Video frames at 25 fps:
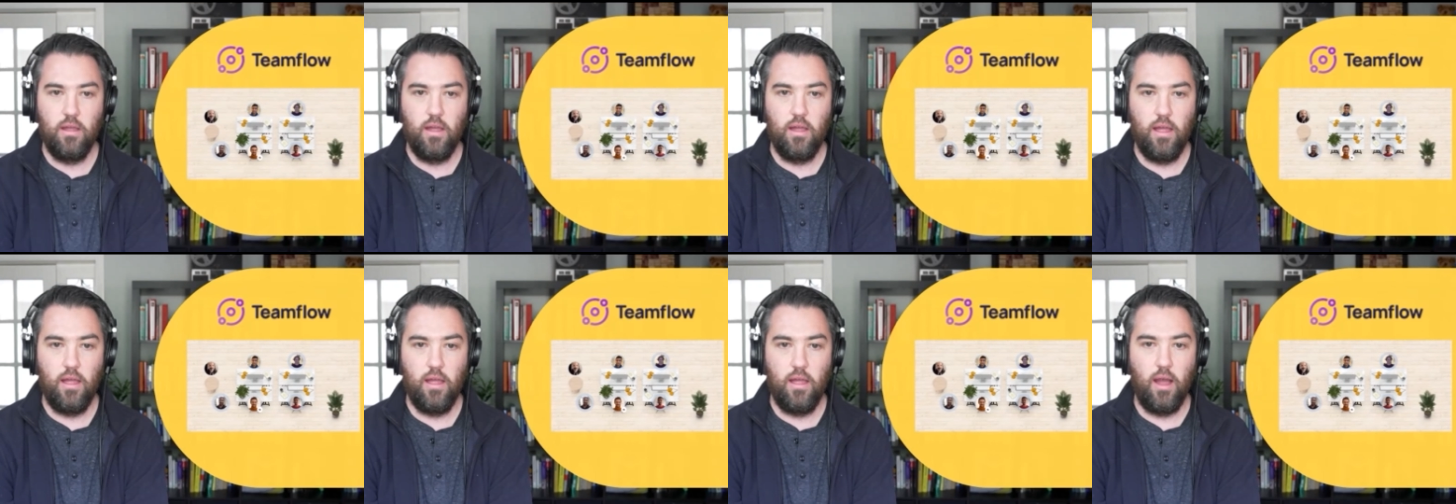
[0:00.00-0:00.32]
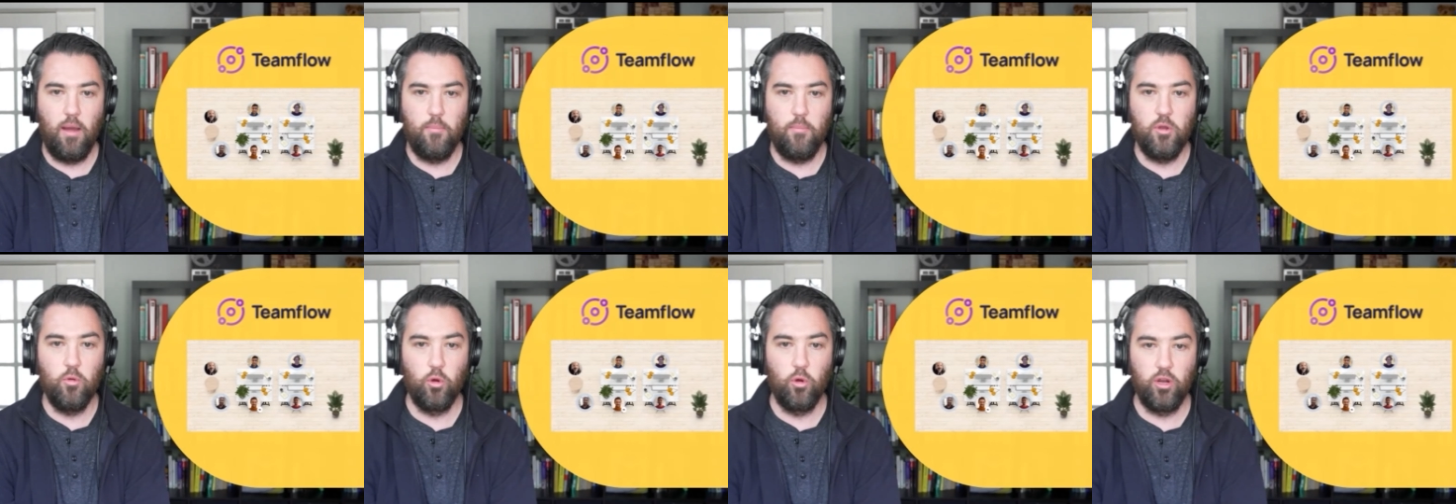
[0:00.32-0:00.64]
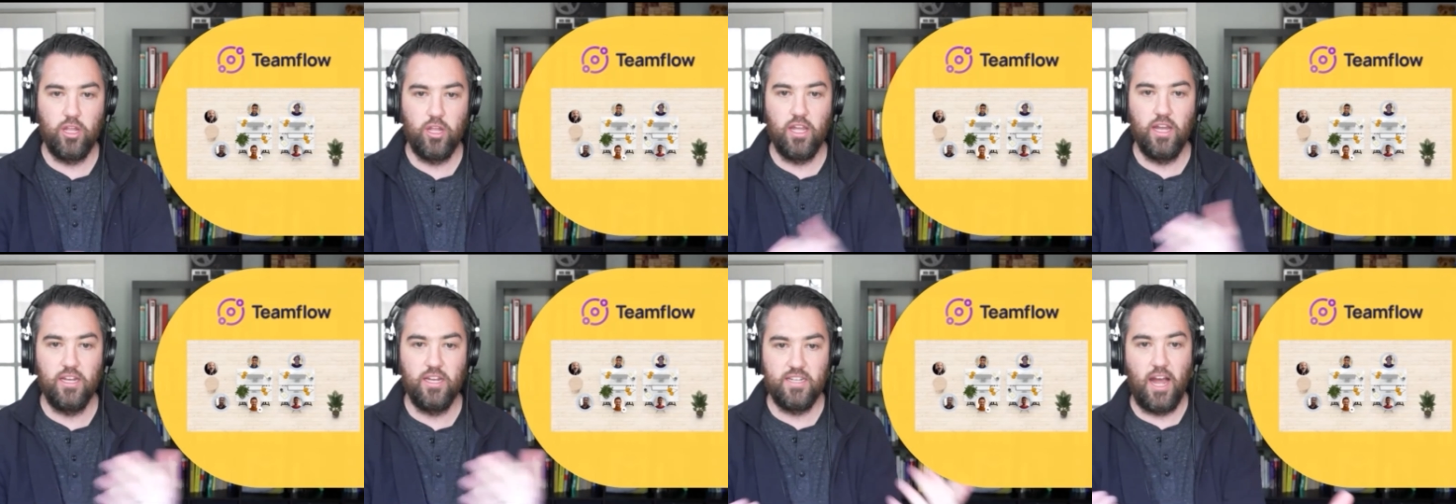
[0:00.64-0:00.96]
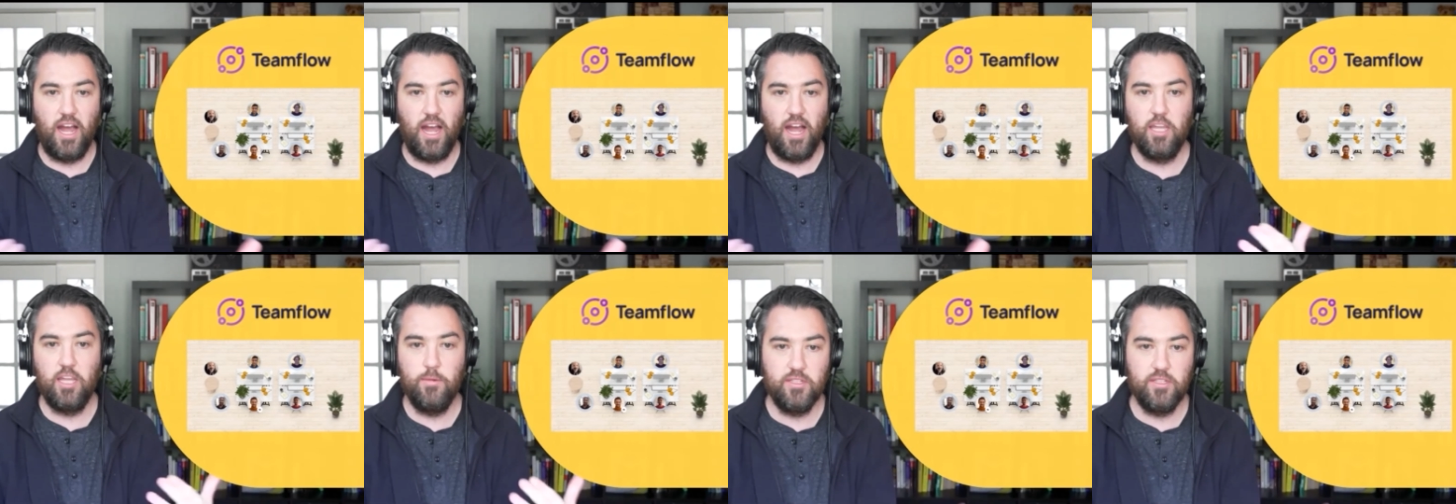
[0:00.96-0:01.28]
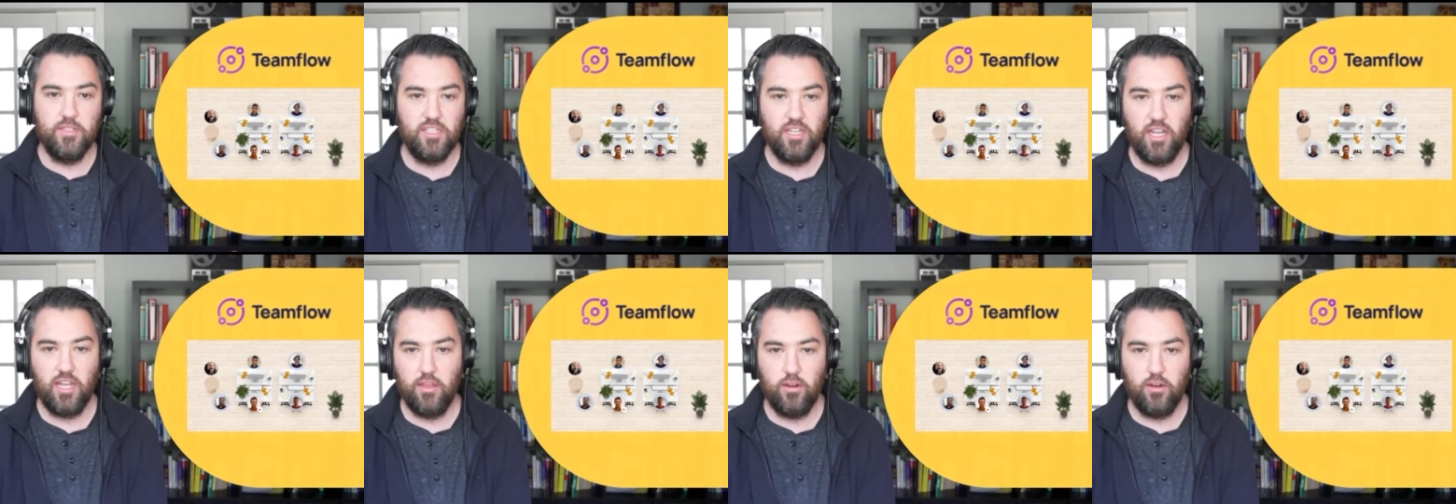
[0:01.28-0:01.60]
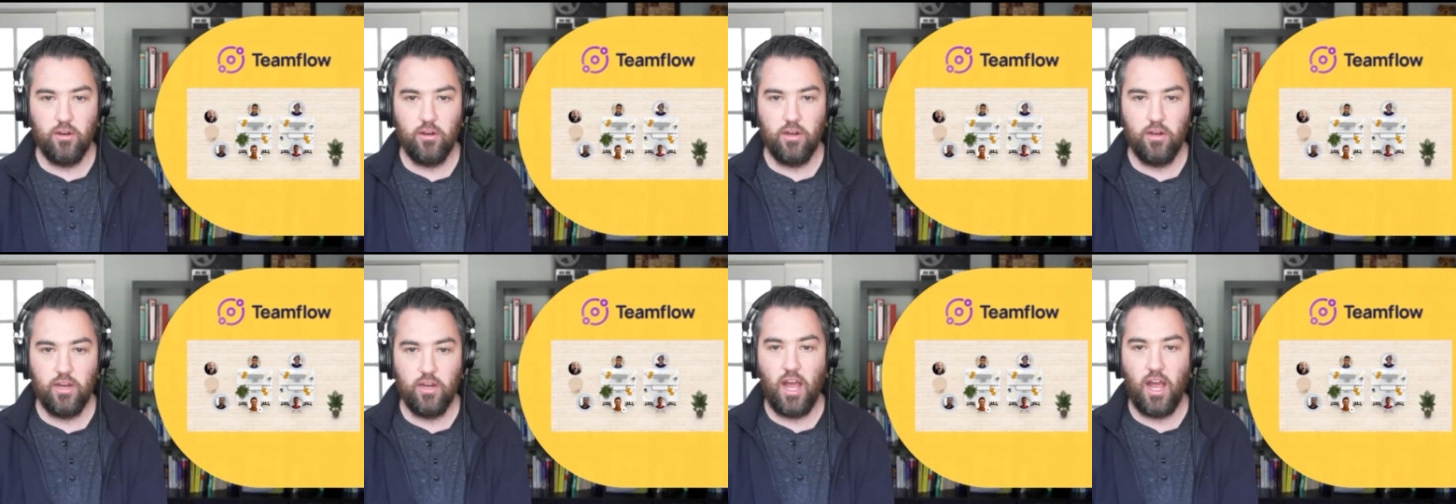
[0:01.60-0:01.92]
Uh, be working on documents
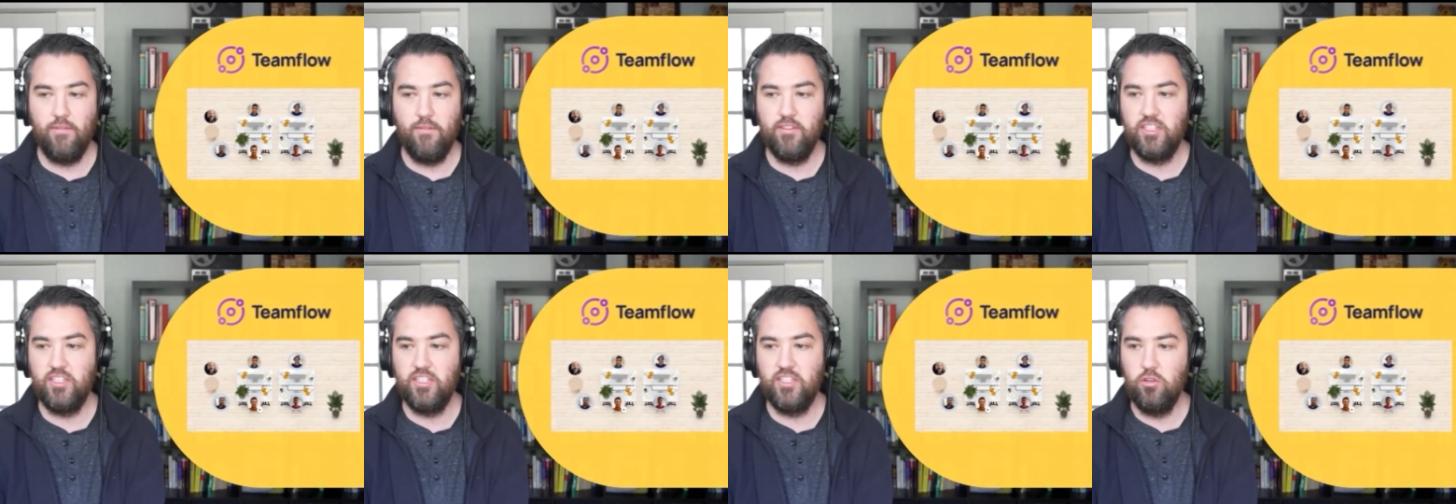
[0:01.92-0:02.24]
together. And obviously,